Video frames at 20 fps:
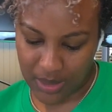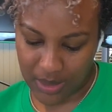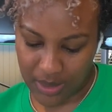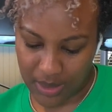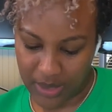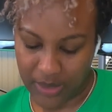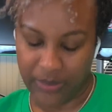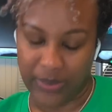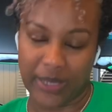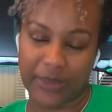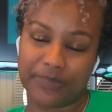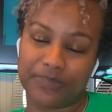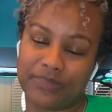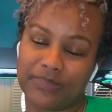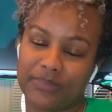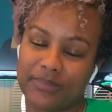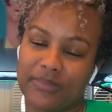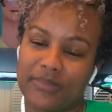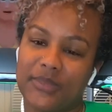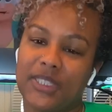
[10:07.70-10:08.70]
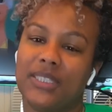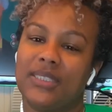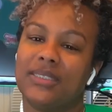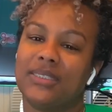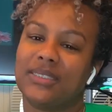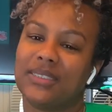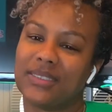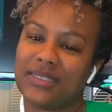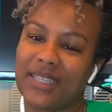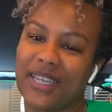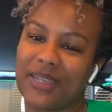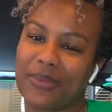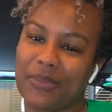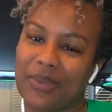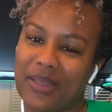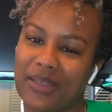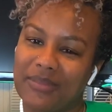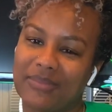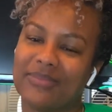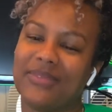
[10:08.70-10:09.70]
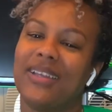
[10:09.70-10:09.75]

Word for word: Anyway, she's like me.